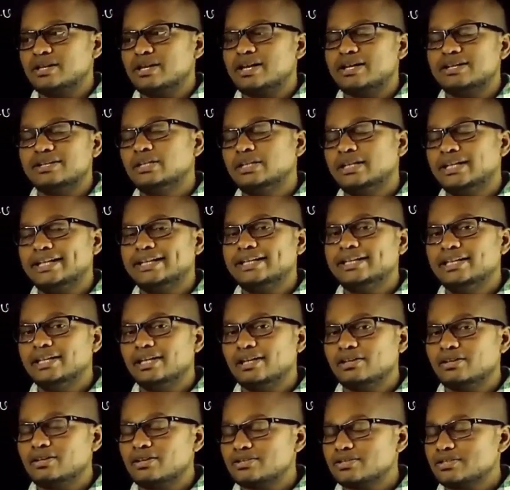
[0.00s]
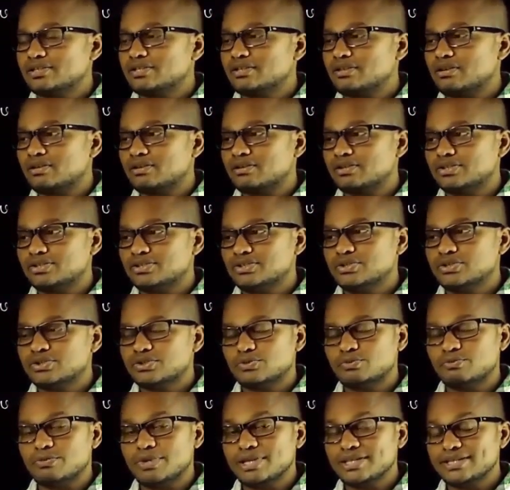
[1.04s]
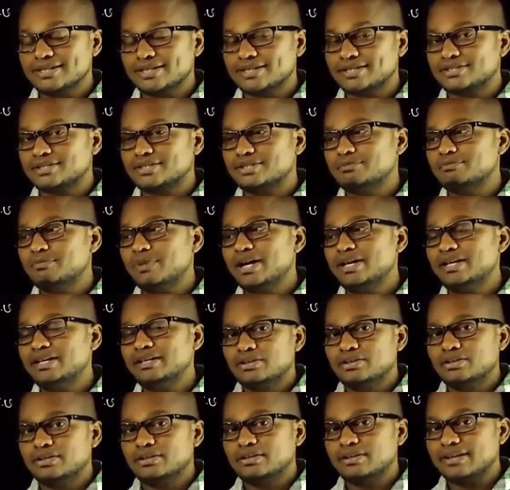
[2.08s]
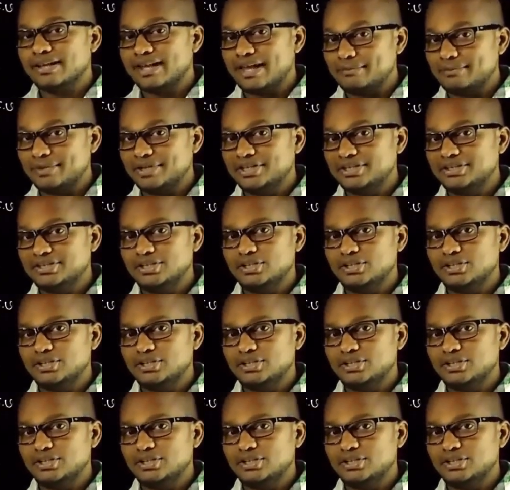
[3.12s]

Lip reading: and eddy current losses are reduced to much extent by laminating the